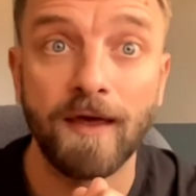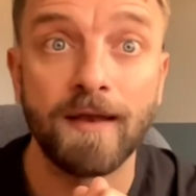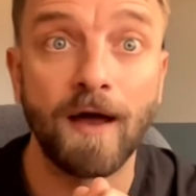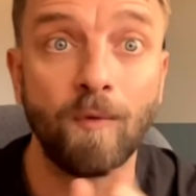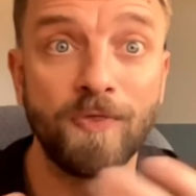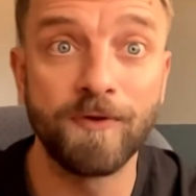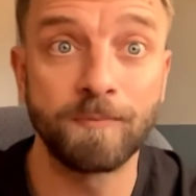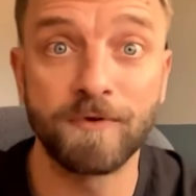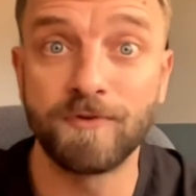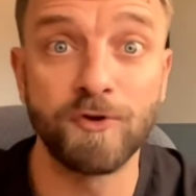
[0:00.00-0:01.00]
Now with this
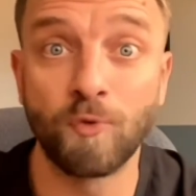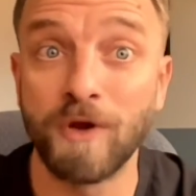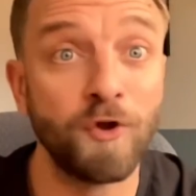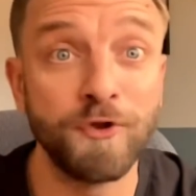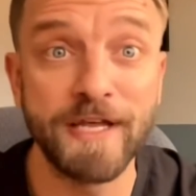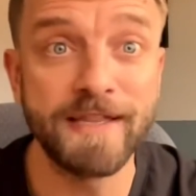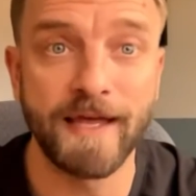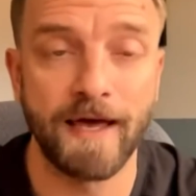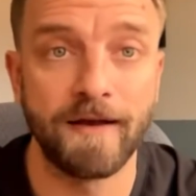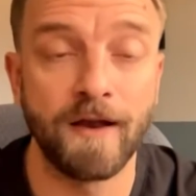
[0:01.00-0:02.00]
procedure, we don't need that.